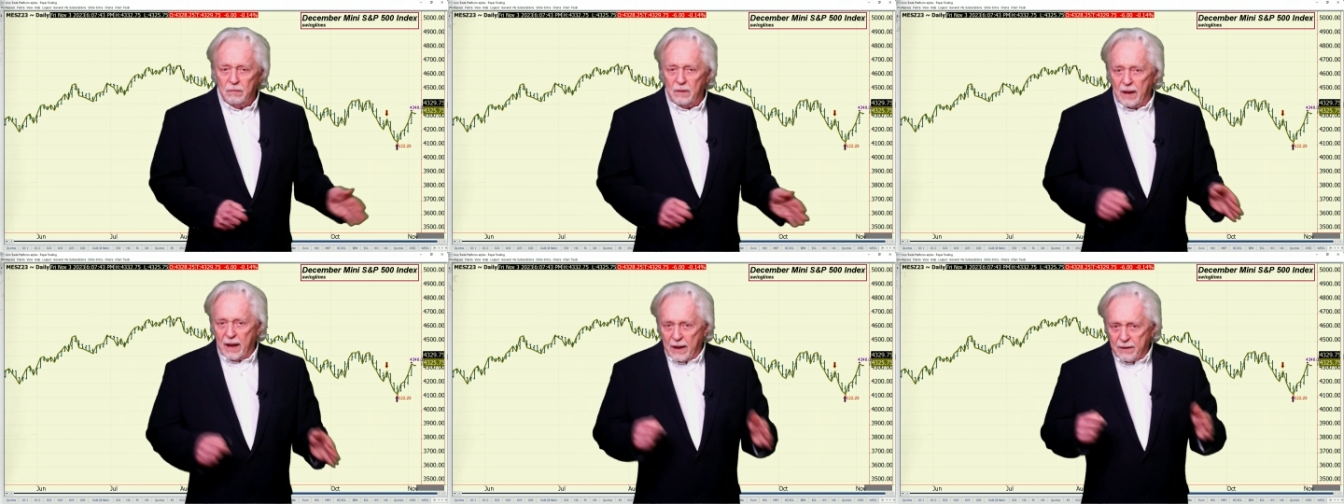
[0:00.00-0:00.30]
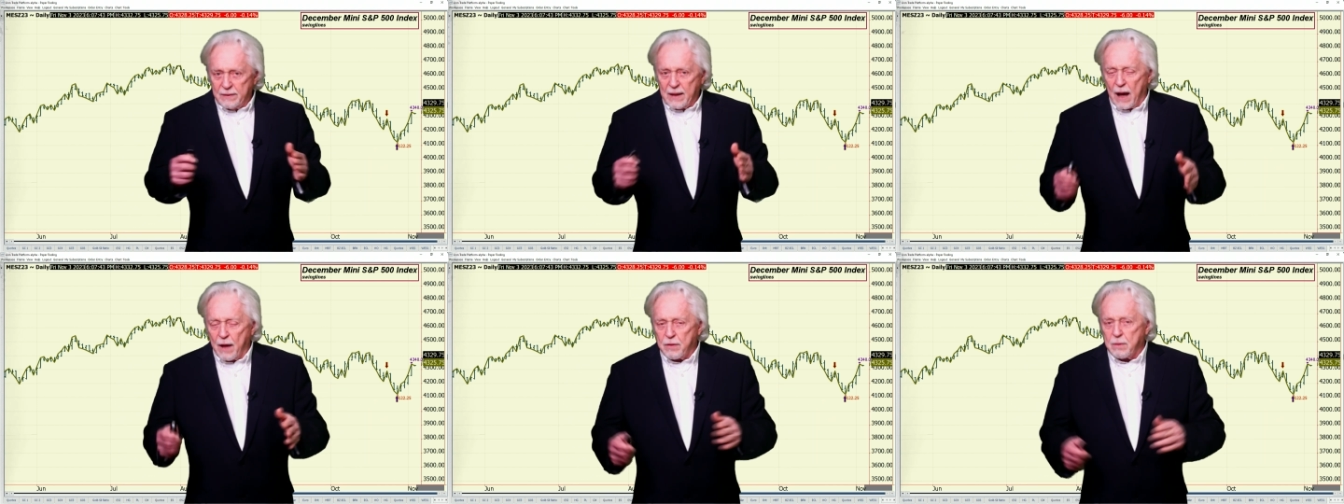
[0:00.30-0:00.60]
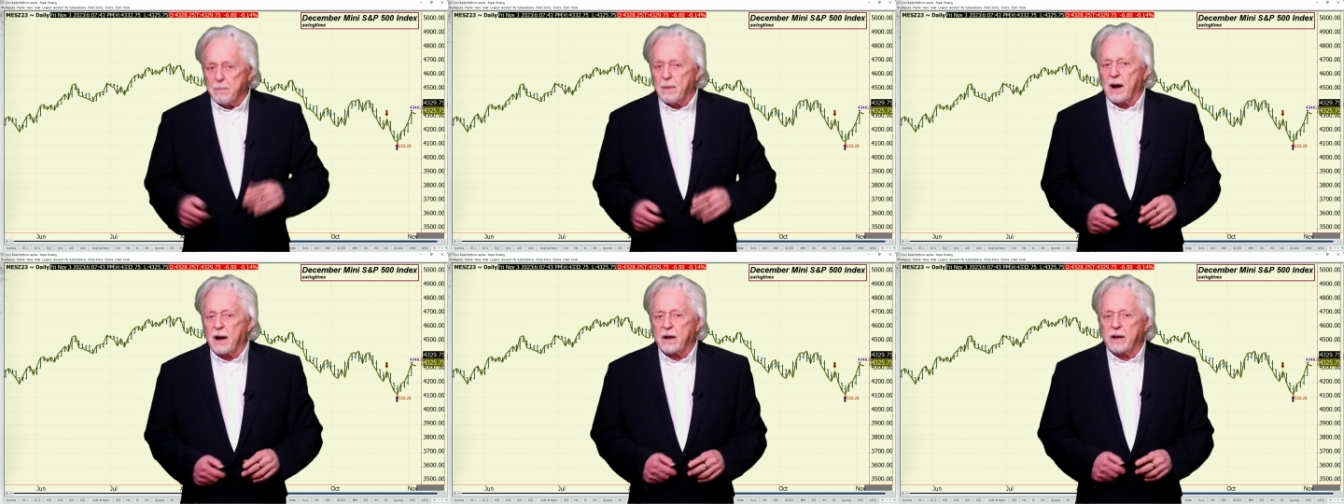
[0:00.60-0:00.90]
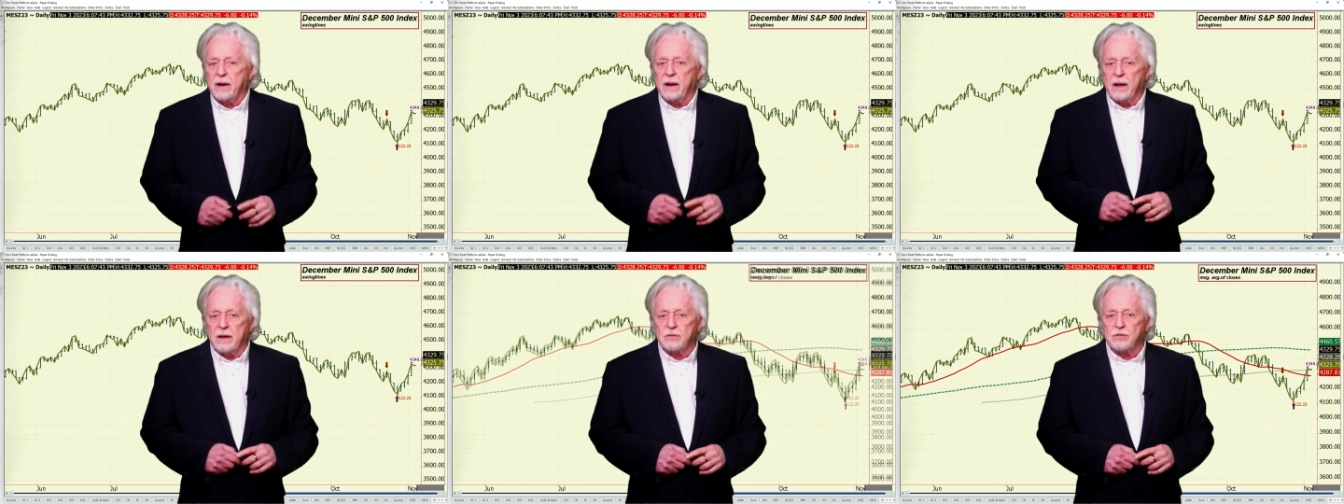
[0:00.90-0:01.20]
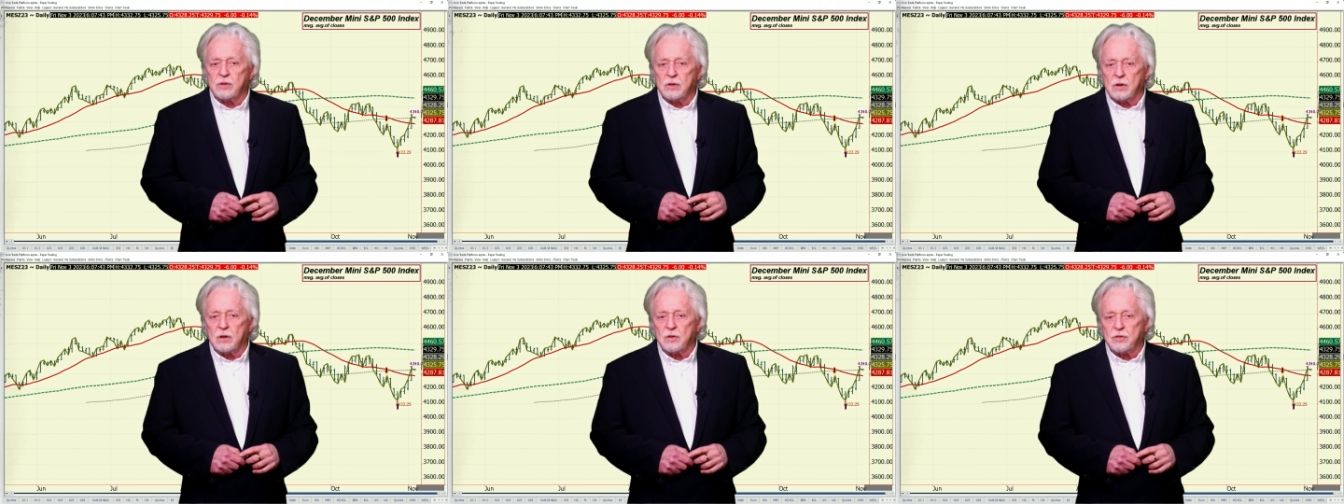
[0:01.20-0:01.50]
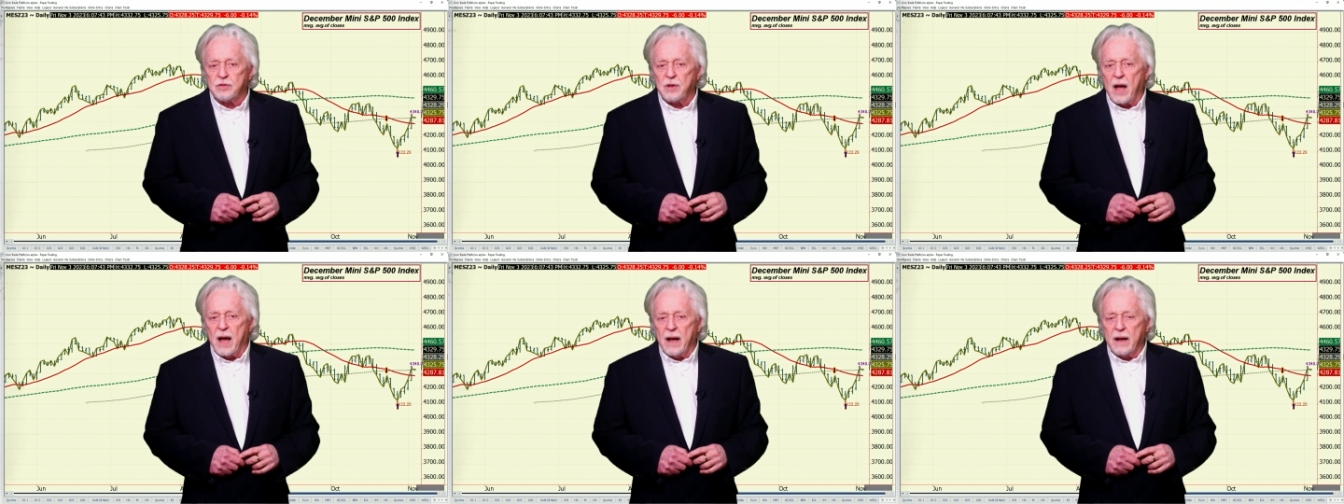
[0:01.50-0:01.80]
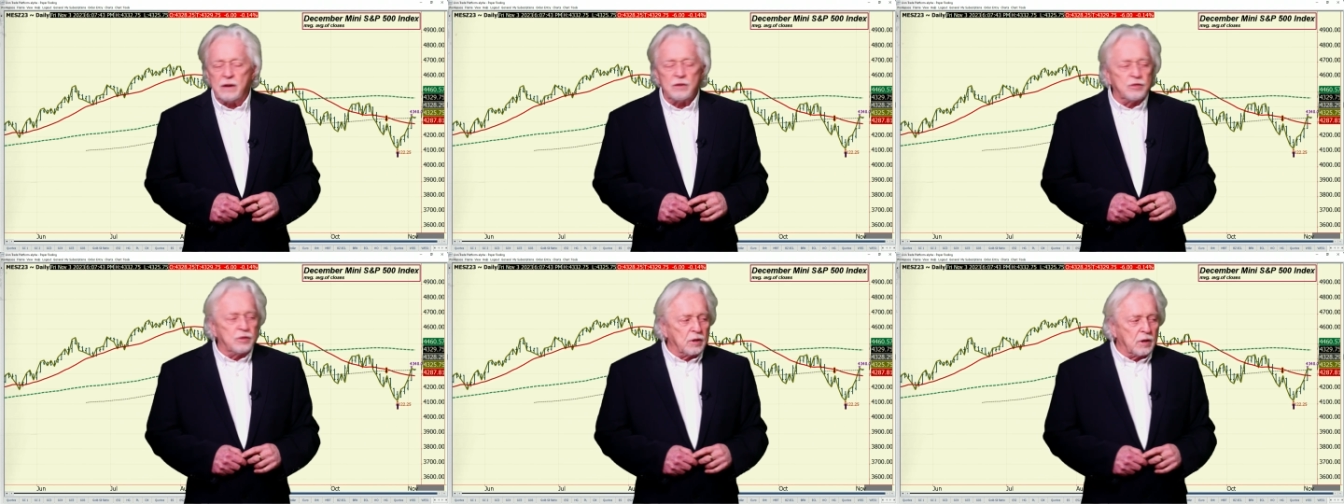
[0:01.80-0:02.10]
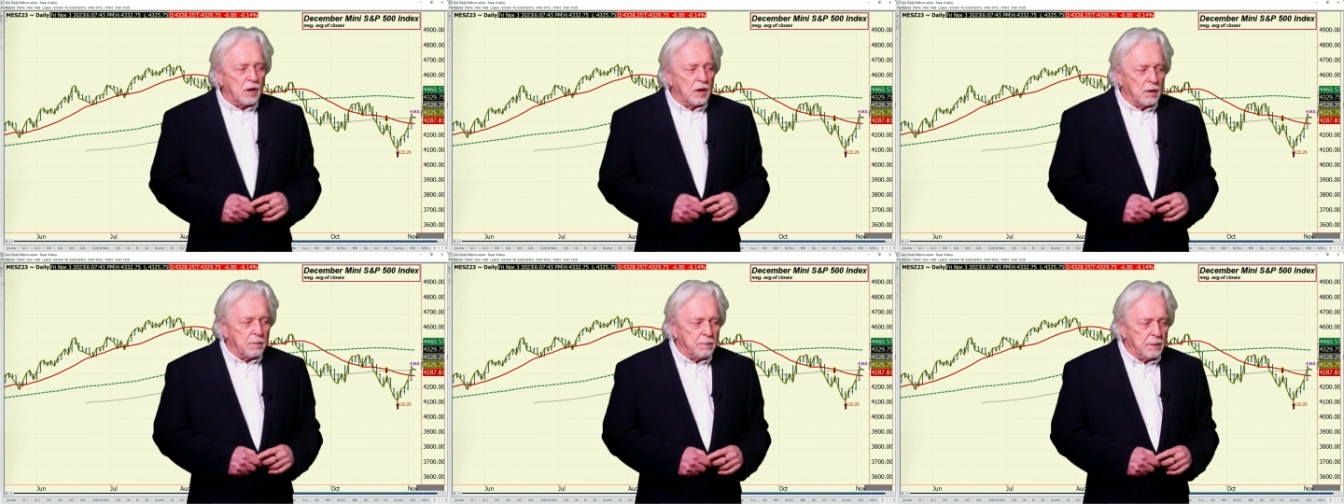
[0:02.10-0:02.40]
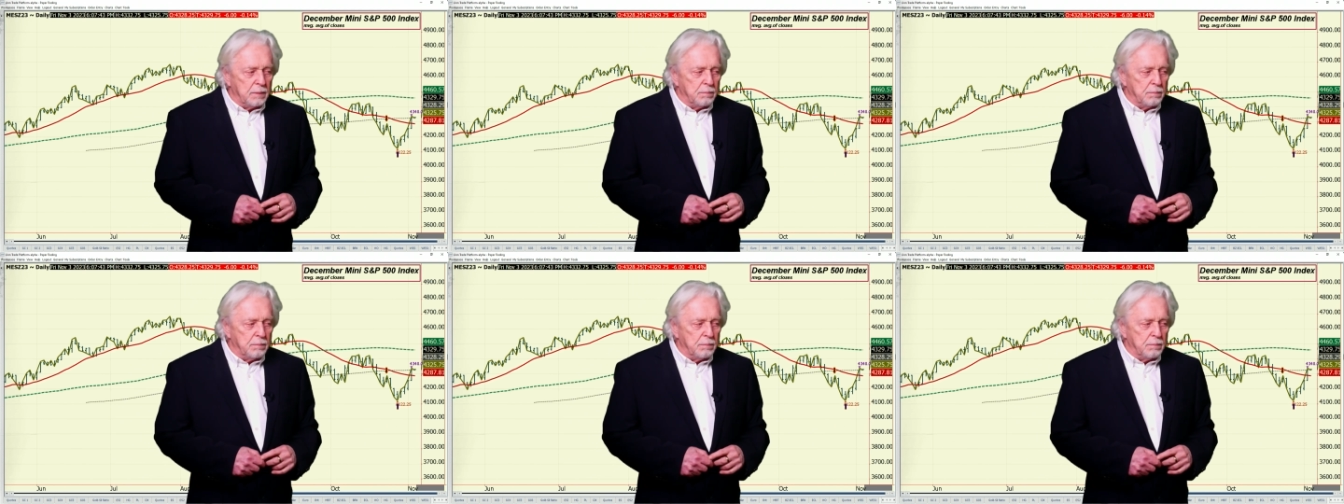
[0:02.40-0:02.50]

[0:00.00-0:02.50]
And now the market has to decide, is it going to be